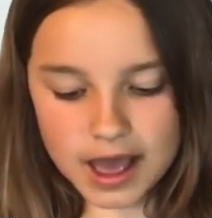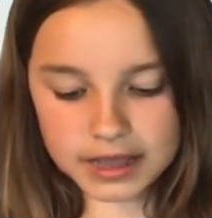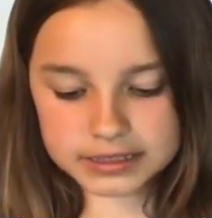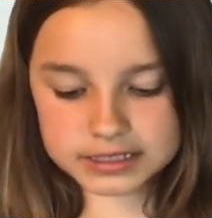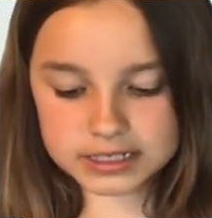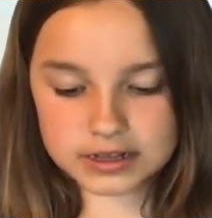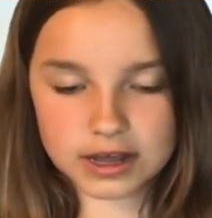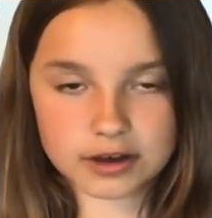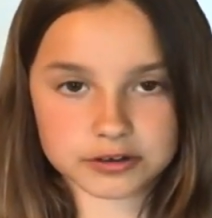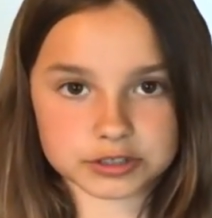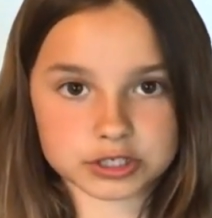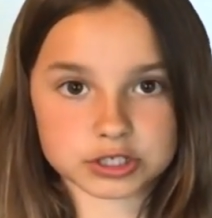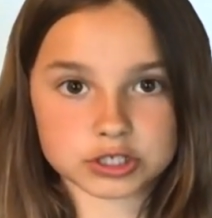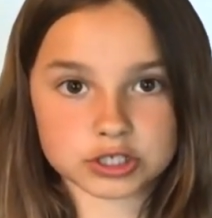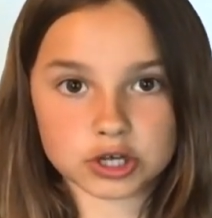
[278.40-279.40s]
Until I
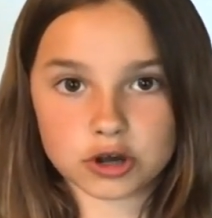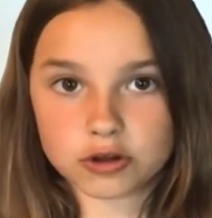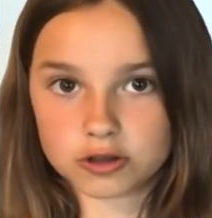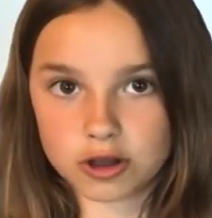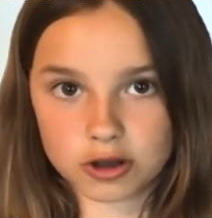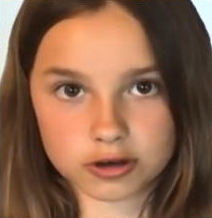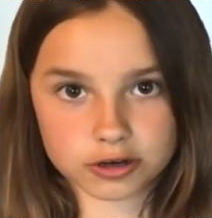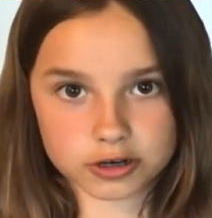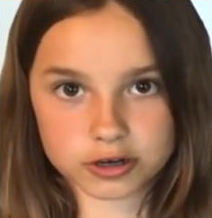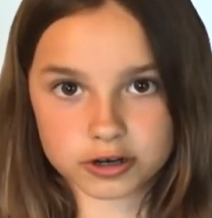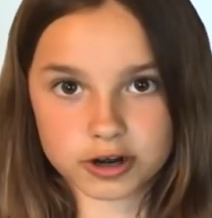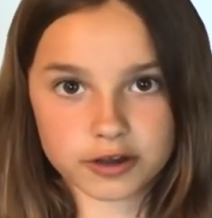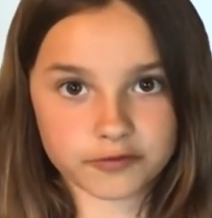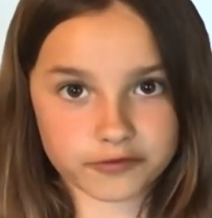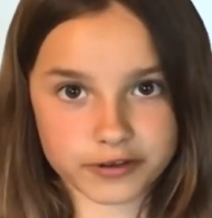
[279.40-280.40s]
was no
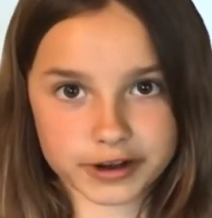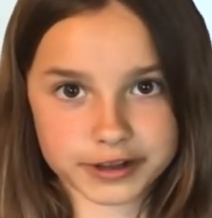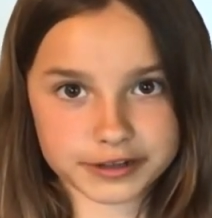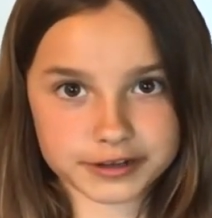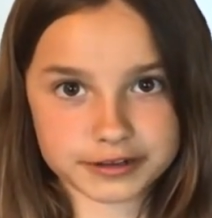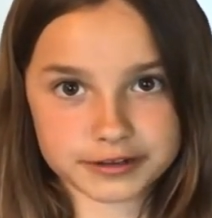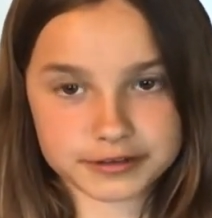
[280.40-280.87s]
longer afraid.